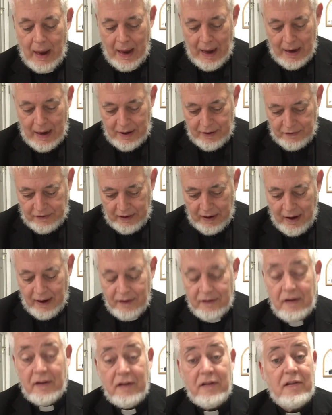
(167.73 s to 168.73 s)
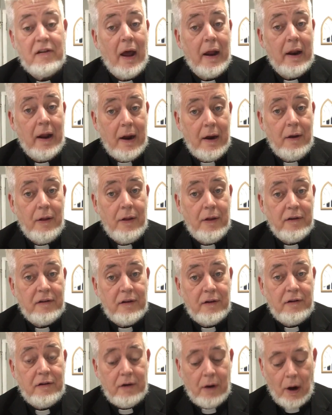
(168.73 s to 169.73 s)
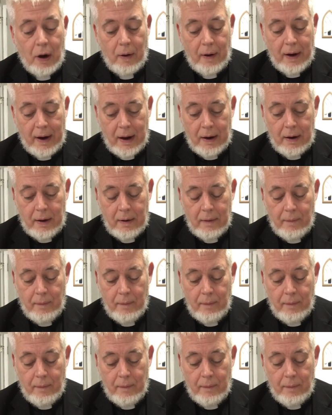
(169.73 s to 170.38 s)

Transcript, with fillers: And Jesus said unto the centurion,